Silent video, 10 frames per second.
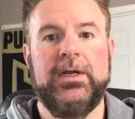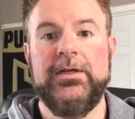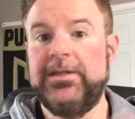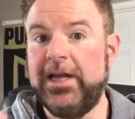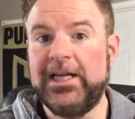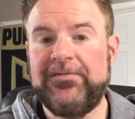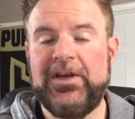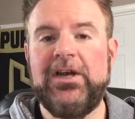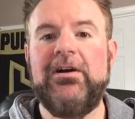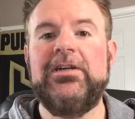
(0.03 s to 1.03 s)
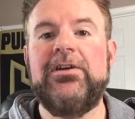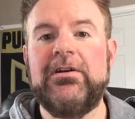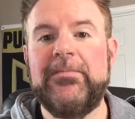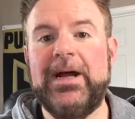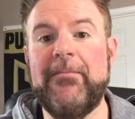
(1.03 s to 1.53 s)
In today's video, I
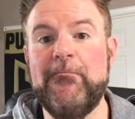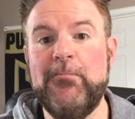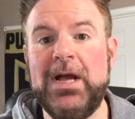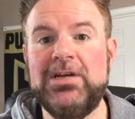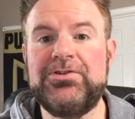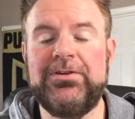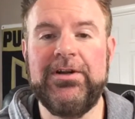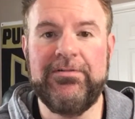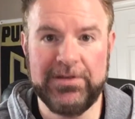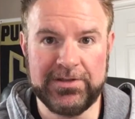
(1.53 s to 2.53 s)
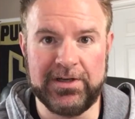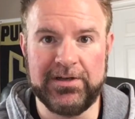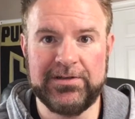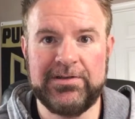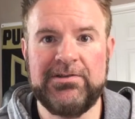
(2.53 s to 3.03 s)
talk about measuring
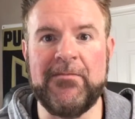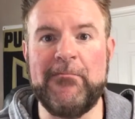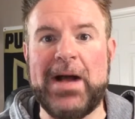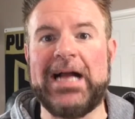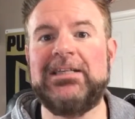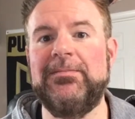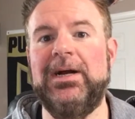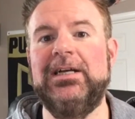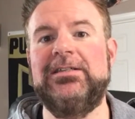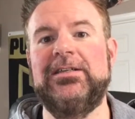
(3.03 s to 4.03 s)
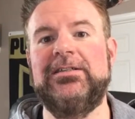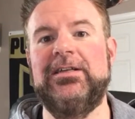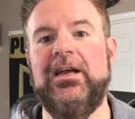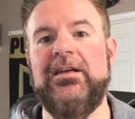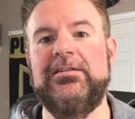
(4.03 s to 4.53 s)
results to maximize
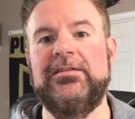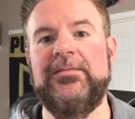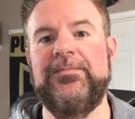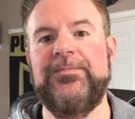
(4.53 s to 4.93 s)
success.